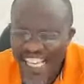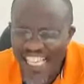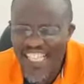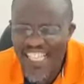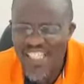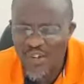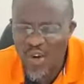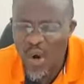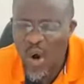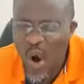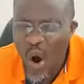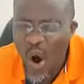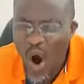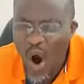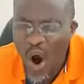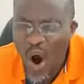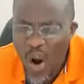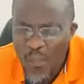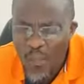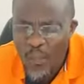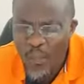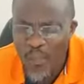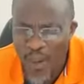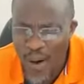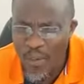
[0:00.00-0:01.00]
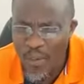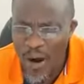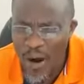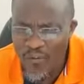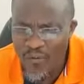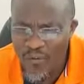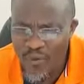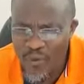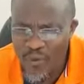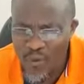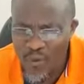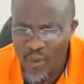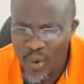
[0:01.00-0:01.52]
is all
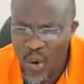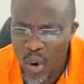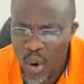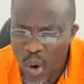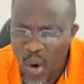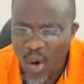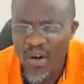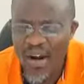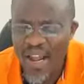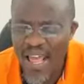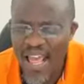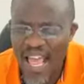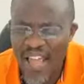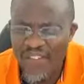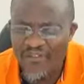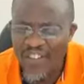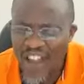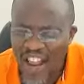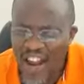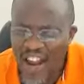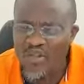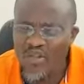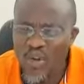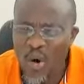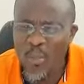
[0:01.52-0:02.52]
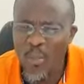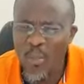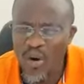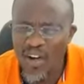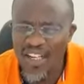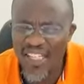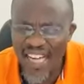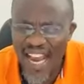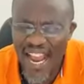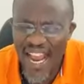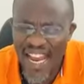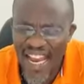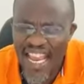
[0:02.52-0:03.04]
powerful on earth and nobody
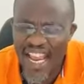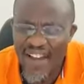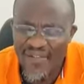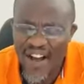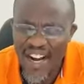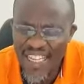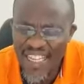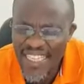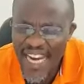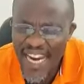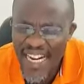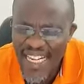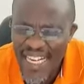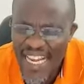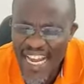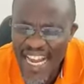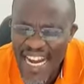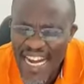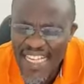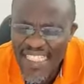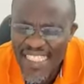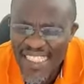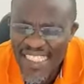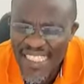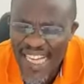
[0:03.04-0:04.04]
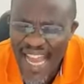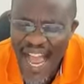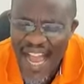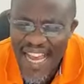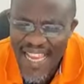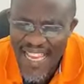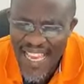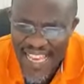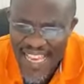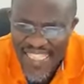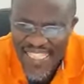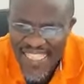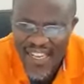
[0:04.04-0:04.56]
can ever done anything
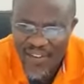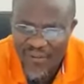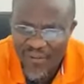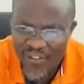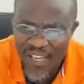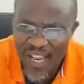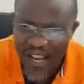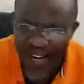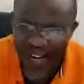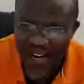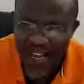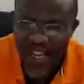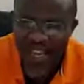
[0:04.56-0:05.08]
against the son,